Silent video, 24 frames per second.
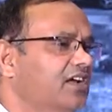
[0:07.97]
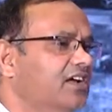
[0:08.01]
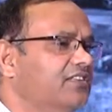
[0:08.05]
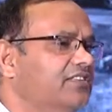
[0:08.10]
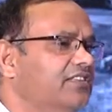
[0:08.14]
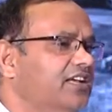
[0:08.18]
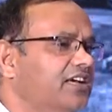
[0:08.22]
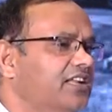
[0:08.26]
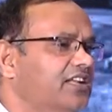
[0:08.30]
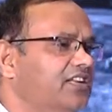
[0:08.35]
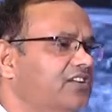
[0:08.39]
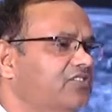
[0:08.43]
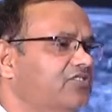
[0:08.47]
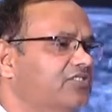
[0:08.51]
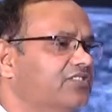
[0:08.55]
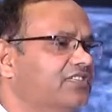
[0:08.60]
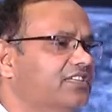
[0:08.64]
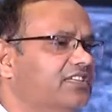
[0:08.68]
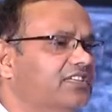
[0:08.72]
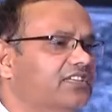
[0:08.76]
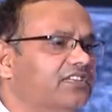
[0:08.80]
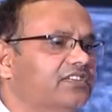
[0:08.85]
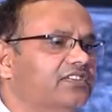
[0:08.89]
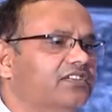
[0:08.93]
then you
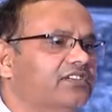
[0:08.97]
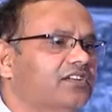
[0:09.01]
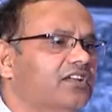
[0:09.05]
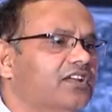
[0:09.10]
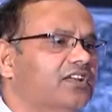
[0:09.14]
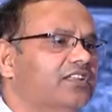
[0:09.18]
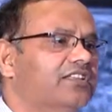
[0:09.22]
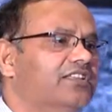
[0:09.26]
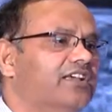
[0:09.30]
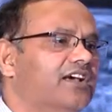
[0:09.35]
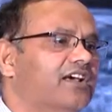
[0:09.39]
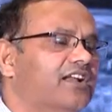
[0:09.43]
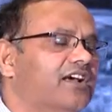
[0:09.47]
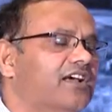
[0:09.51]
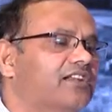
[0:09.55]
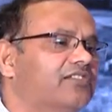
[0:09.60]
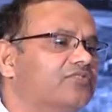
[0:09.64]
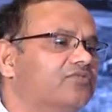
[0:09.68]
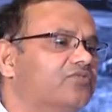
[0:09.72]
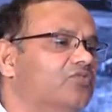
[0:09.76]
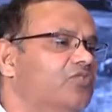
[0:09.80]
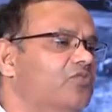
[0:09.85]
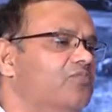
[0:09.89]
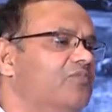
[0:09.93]
see there are
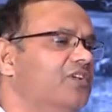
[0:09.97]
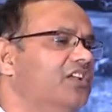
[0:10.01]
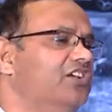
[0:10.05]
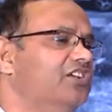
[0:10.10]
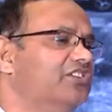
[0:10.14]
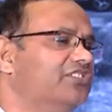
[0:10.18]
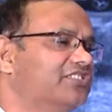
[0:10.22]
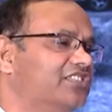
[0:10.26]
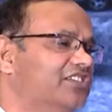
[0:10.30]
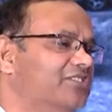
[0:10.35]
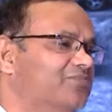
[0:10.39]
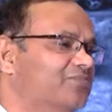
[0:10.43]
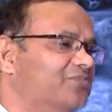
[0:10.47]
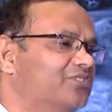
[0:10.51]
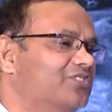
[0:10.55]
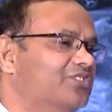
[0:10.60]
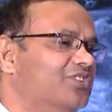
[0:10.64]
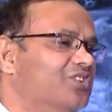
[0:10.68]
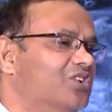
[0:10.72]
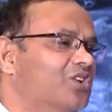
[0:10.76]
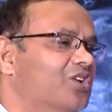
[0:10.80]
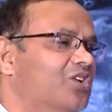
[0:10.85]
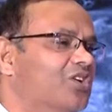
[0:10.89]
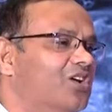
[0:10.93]
so many schemes
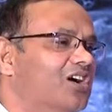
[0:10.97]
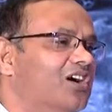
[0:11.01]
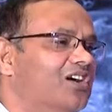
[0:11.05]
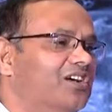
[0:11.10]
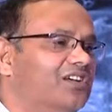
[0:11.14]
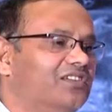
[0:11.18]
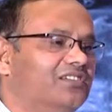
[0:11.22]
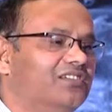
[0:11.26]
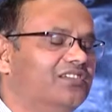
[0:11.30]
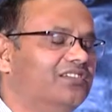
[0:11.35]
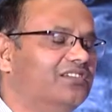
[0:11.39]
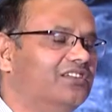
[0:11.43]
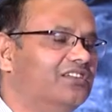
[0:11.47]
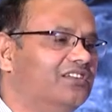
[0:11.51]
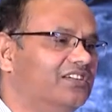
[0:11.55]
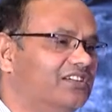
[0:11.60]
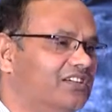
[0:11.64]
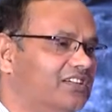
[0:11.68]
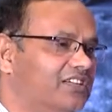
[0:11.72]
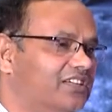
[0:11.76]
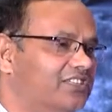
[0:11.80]
uh,